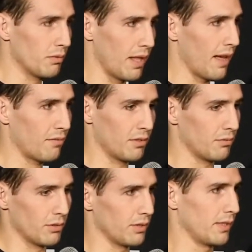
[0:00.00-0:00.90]
They
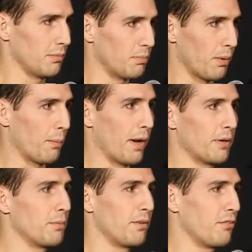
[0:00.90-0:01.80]
haven't really
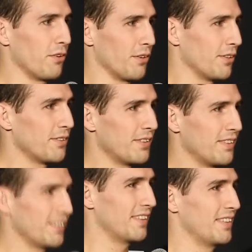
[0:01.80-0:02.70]
prepared me for
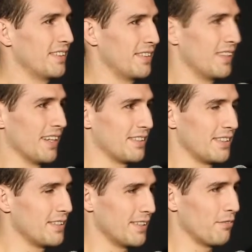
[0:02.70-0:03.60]
a
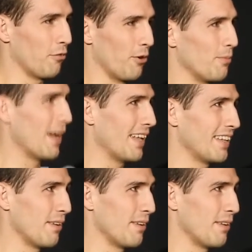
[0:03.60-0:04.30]
season format.